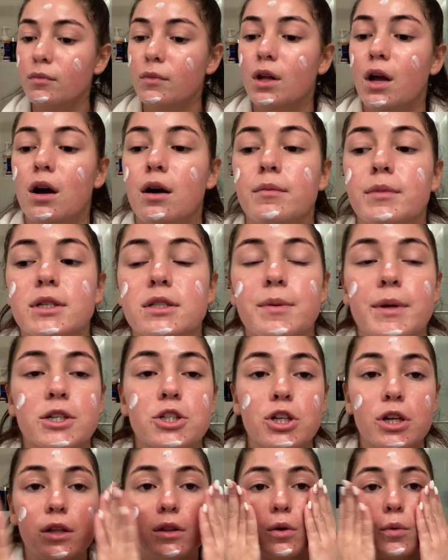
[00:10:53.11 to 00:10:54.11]

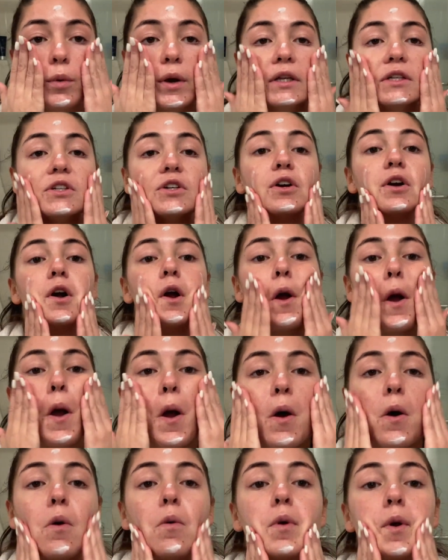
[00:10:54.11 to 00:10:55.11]
especially in the winter
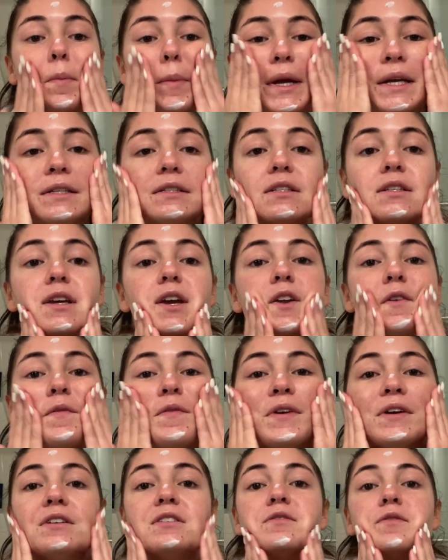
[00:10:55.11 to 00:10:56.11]
when my skin
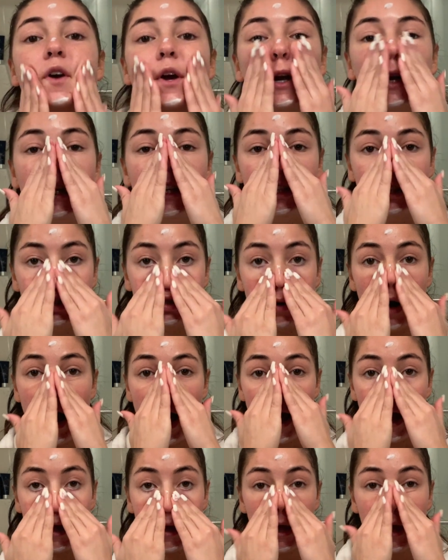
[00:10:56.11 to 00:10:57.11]
feels very
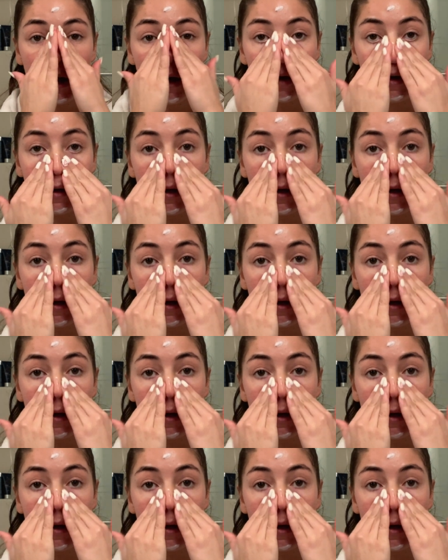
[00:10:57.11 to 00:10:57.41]
dry.